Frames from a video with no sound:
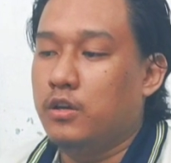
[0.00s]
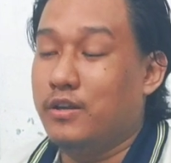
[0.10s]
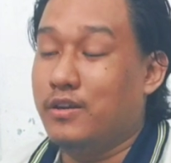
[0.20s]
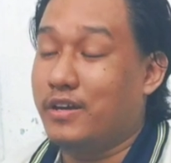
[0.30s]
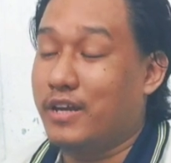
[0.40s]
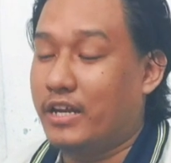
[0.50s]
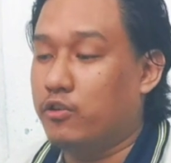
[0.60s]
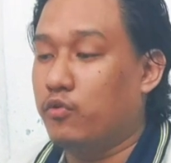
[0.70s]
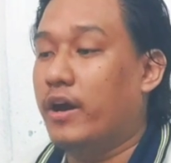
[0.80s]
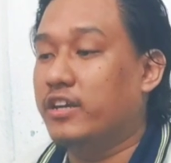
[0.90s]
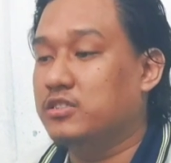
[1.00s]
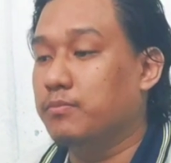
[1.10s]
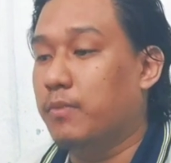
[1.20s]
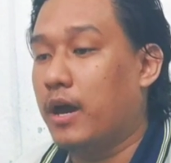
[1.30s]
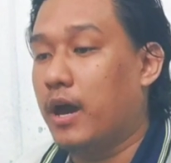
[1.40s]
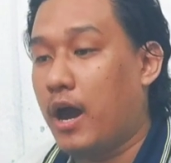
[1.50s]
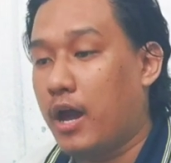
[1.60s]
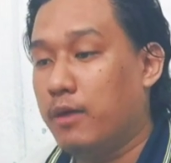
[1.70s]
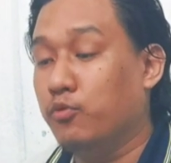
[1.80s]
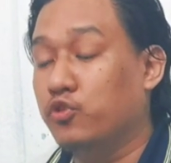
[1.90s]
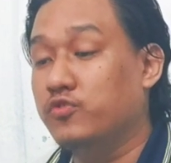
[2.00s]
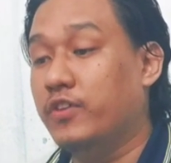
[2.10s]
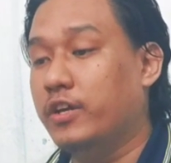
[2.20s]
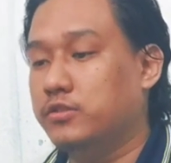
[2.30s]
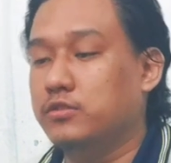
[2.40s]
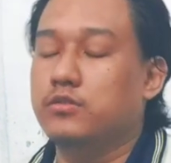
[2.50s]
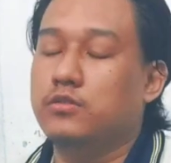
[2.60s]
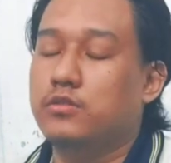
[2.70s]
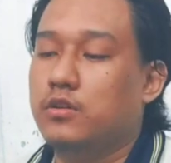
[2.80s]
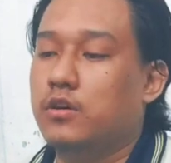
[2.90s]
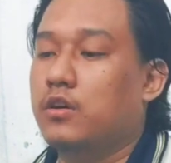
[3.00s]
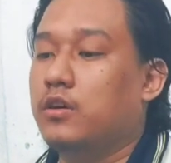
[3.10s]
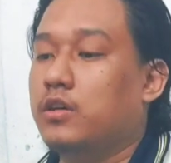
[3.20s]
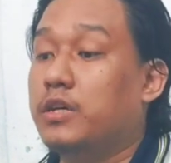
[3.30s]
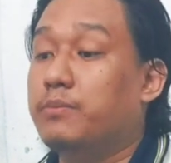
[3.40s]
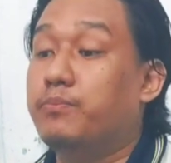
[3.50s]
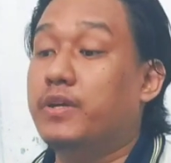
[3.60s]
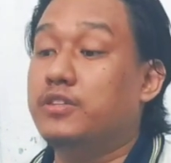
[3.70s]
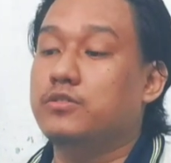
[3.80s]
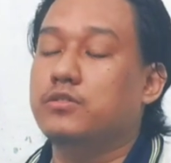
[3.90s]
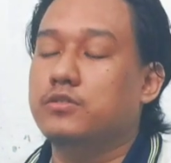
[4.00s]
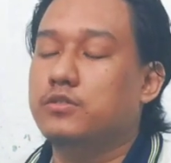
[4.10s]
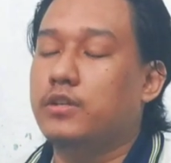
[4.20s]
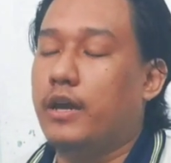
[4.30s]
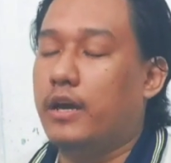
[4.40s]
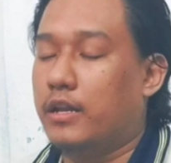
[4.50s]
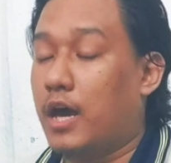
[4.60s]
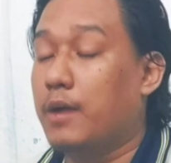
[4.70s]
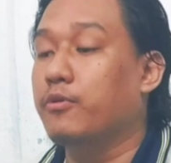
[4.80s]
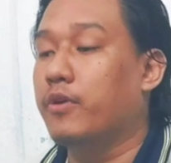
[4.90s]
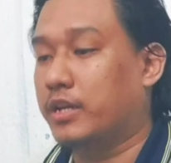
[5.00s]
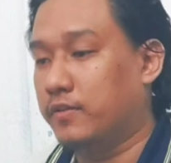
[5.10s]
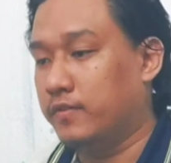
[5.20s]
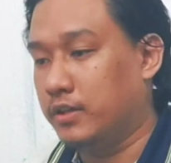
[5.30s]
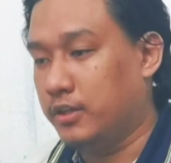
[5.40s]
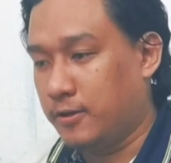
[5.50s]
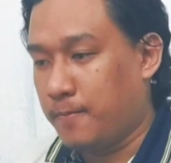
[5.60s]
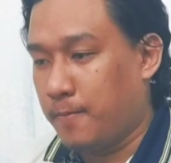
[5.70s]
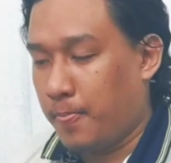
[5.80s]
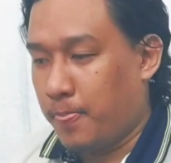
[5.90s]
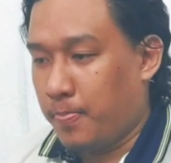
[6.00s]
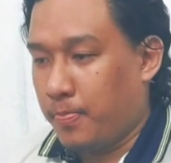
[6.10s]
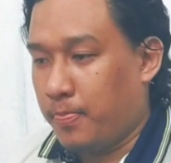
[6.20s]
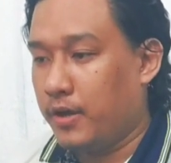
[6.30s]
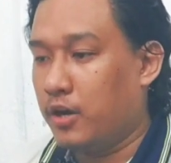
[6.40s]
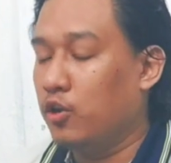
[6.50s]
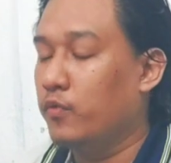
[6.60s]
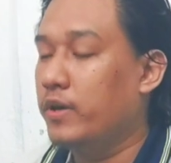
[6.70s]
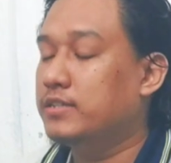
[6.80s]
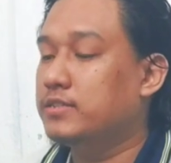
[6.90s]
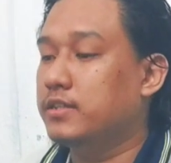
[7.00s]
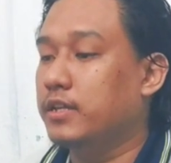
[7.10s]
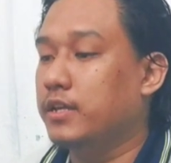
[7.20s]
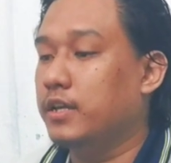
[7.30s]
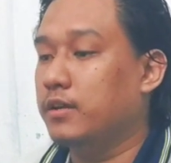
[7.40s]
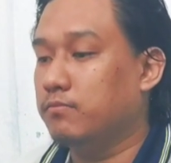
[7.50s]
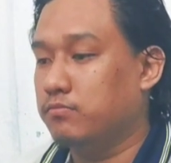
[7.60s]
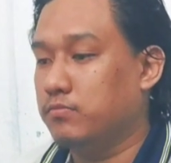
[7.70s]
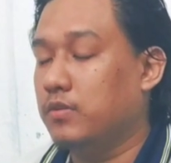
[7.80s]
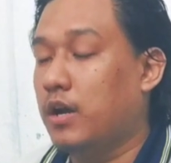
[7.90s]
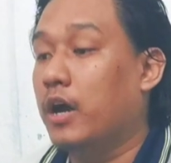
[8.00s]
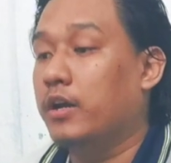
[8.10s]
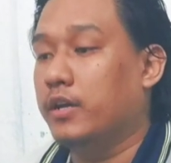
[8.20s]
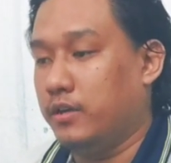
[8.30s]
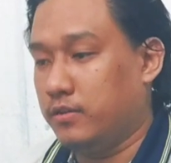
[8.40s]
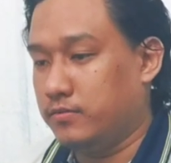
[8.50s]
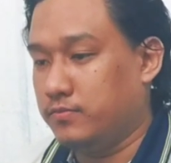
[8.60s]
They are characterized by high motivation, impatience, and hyperactivity. They are always in a hurry,